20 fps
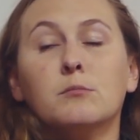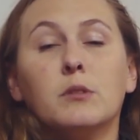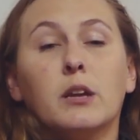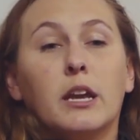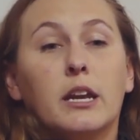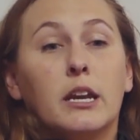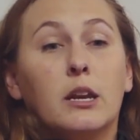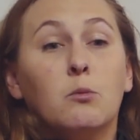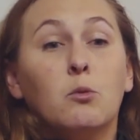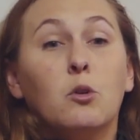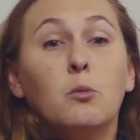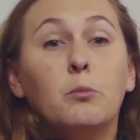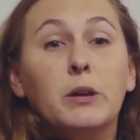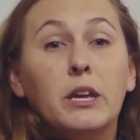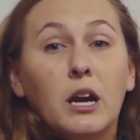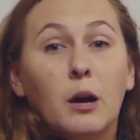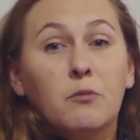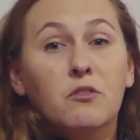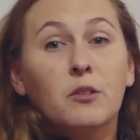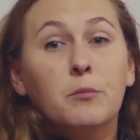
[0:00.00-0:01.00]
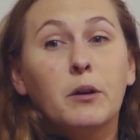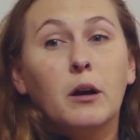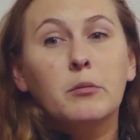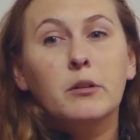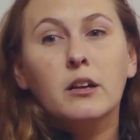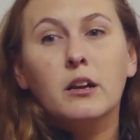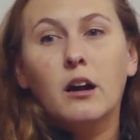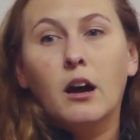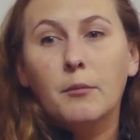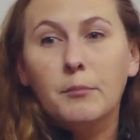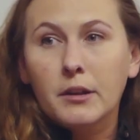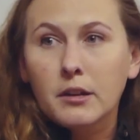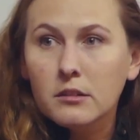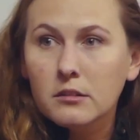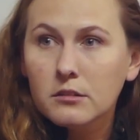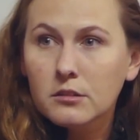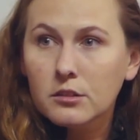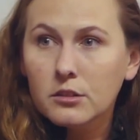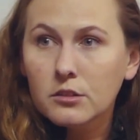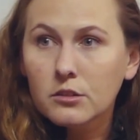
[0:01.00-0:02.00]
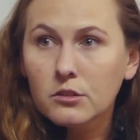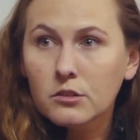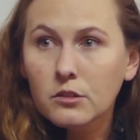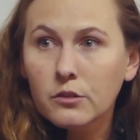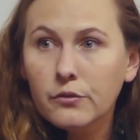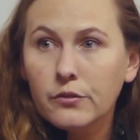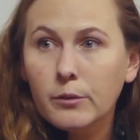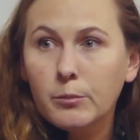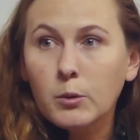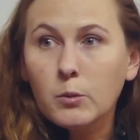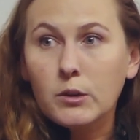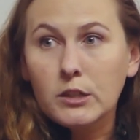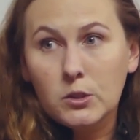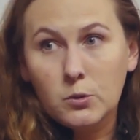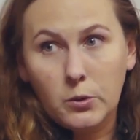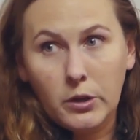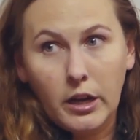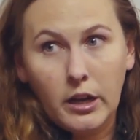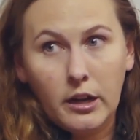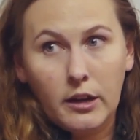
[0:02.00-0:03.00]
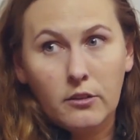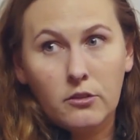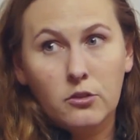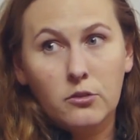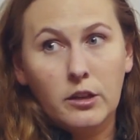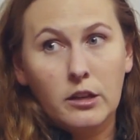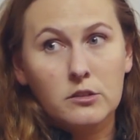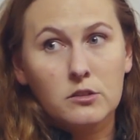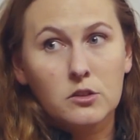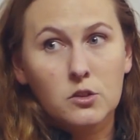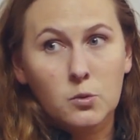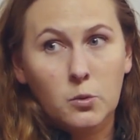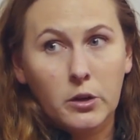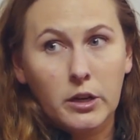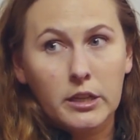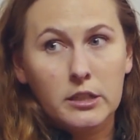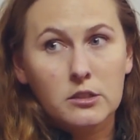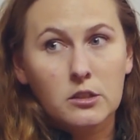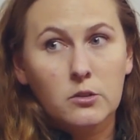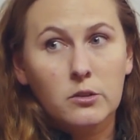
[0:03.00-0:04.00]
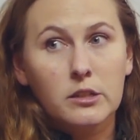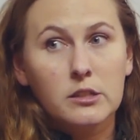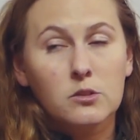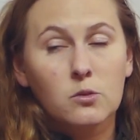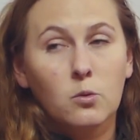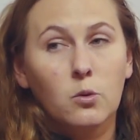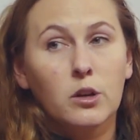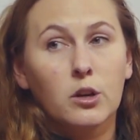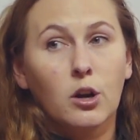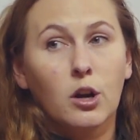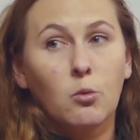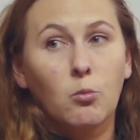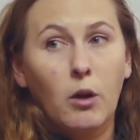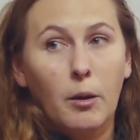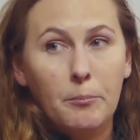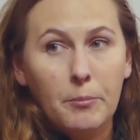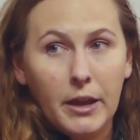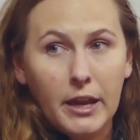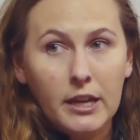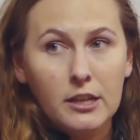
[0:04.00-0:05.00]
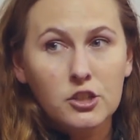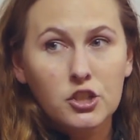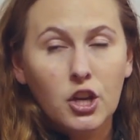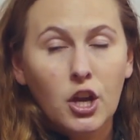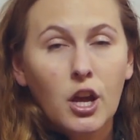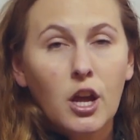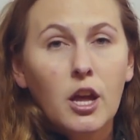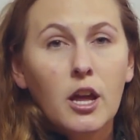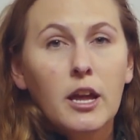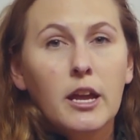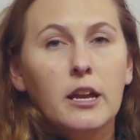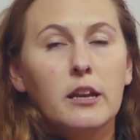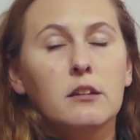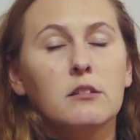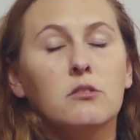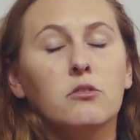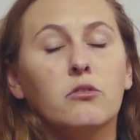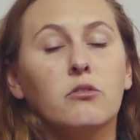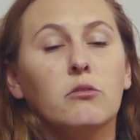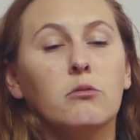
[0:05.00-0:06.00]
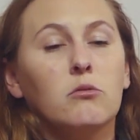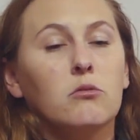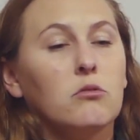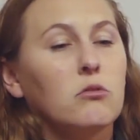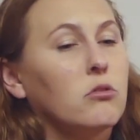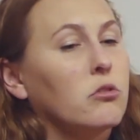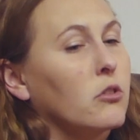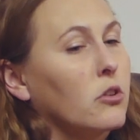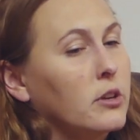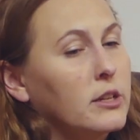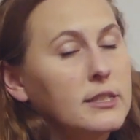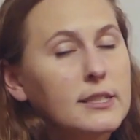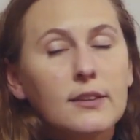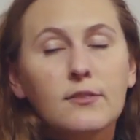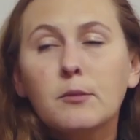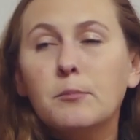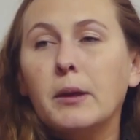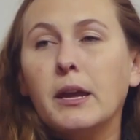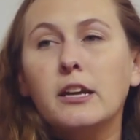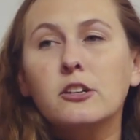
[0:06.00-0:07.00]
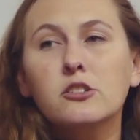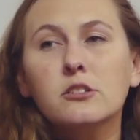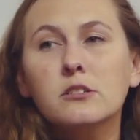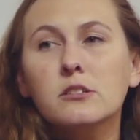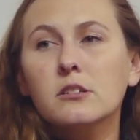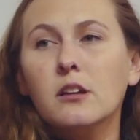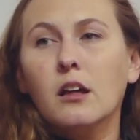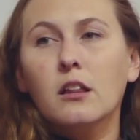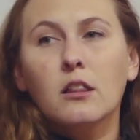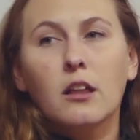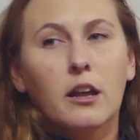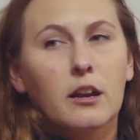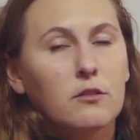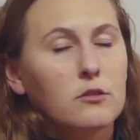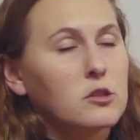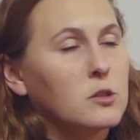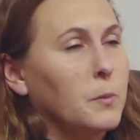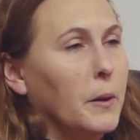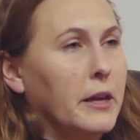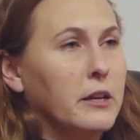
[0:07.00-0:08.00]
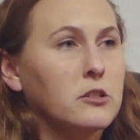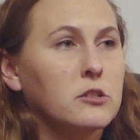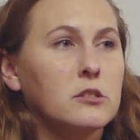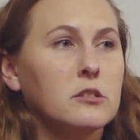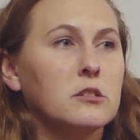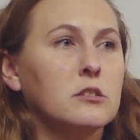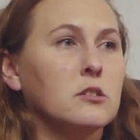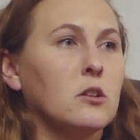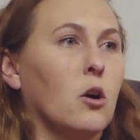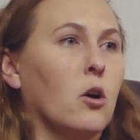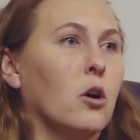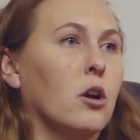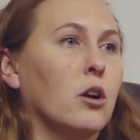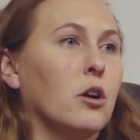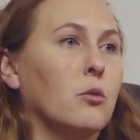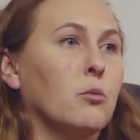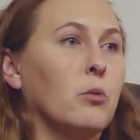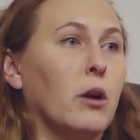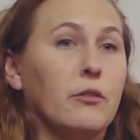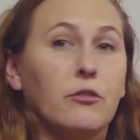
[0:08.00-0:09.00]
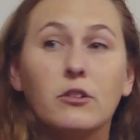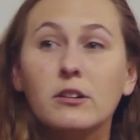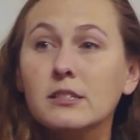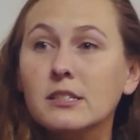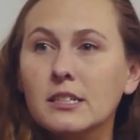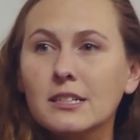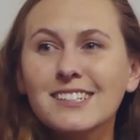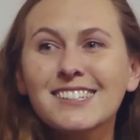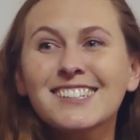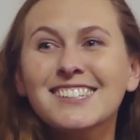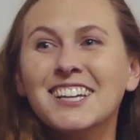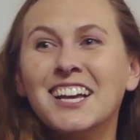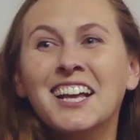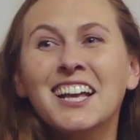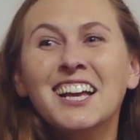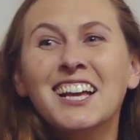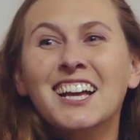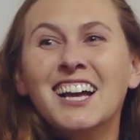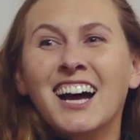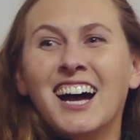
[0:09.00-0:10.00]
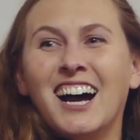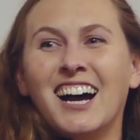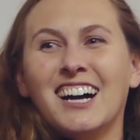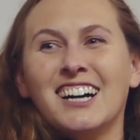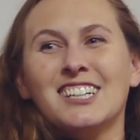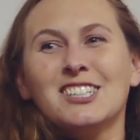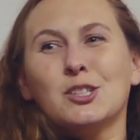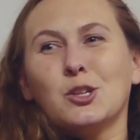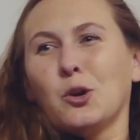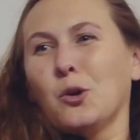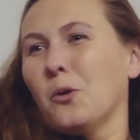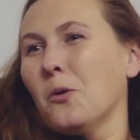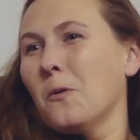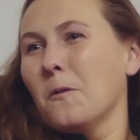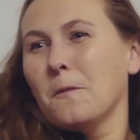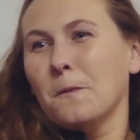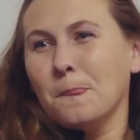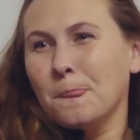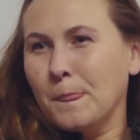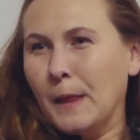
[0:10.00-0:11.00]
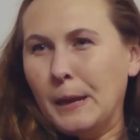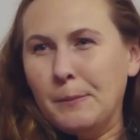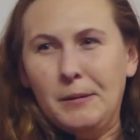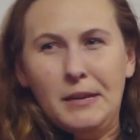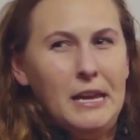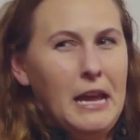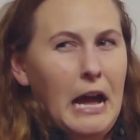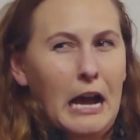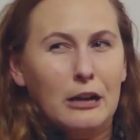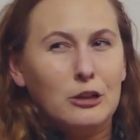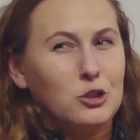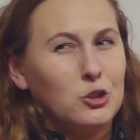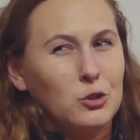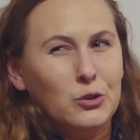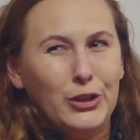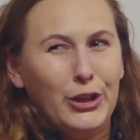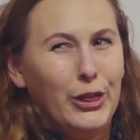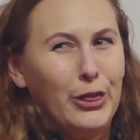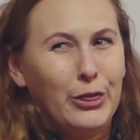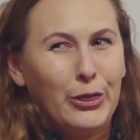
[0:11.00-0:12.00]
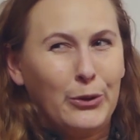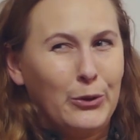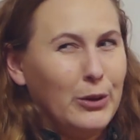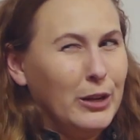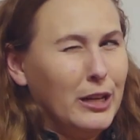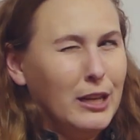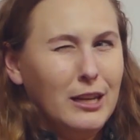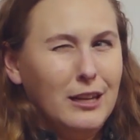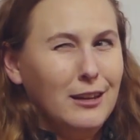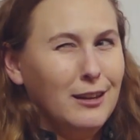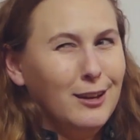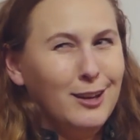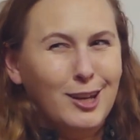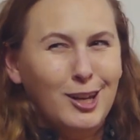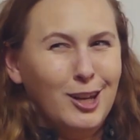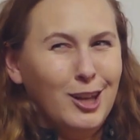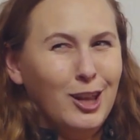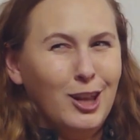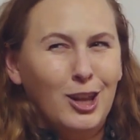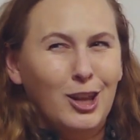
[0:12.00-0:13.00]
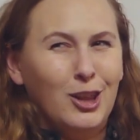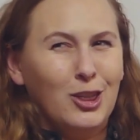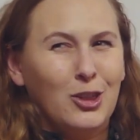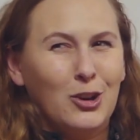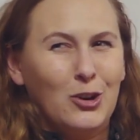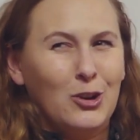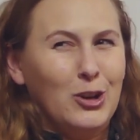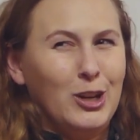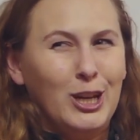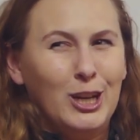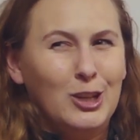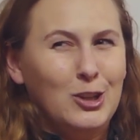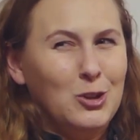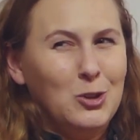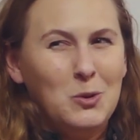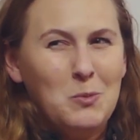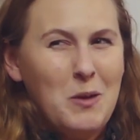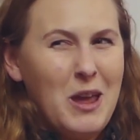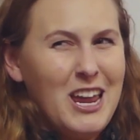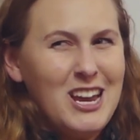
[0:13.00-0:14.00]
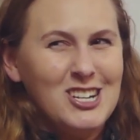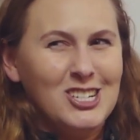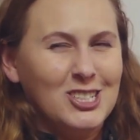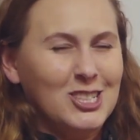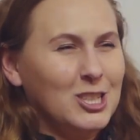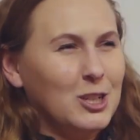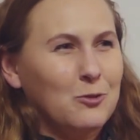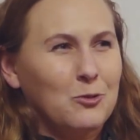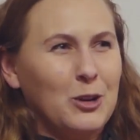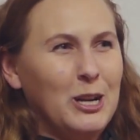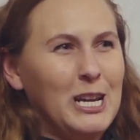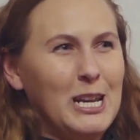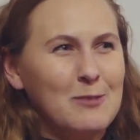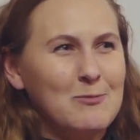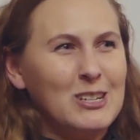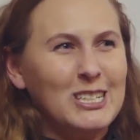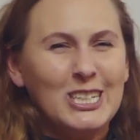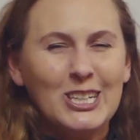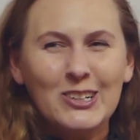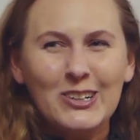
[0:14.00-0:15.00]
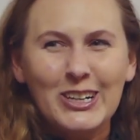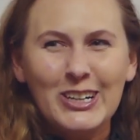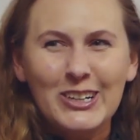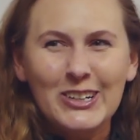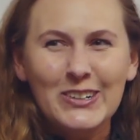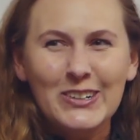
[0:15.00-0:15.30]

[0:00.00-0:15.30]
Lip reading: And it will be up for public comment until February 29th, 2020. So it is on our webpage. It is 37 pages. A lot of those pages are references. So maybe actually 32 pages of reading material,